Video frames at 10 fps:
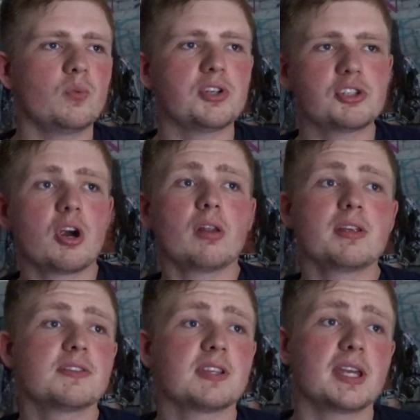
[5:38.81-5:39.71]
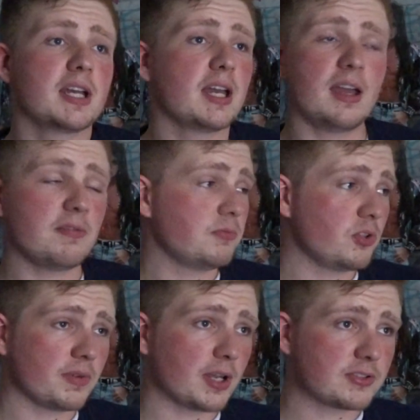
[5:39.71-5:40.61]
which Carly is saying, "I've
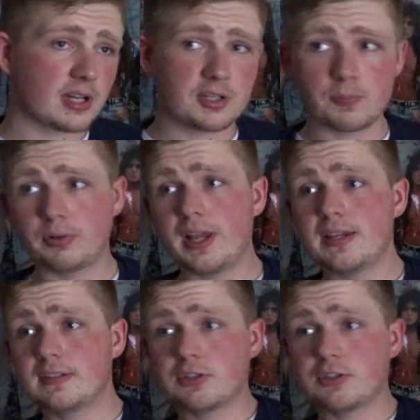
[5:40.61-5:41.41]
driven outside your place.